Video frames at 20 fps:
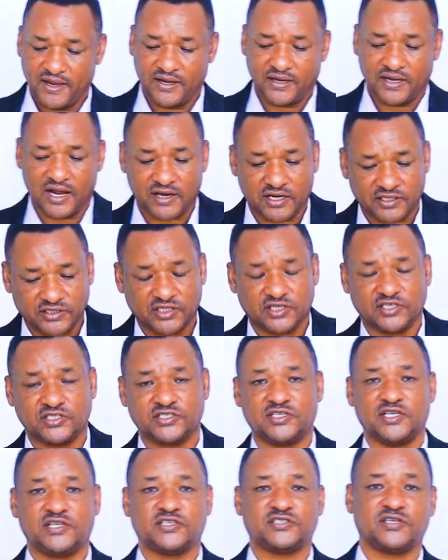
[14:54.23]

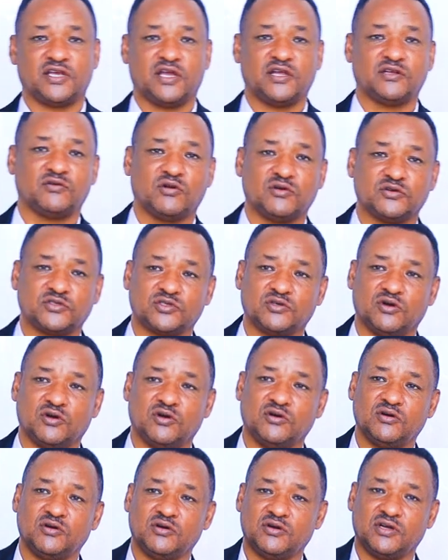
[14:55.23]
characteristics and
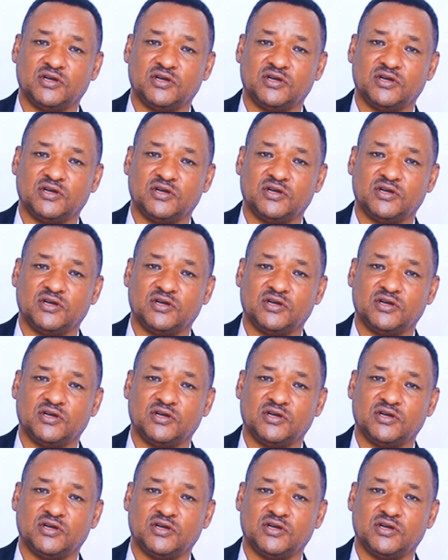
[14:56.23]
also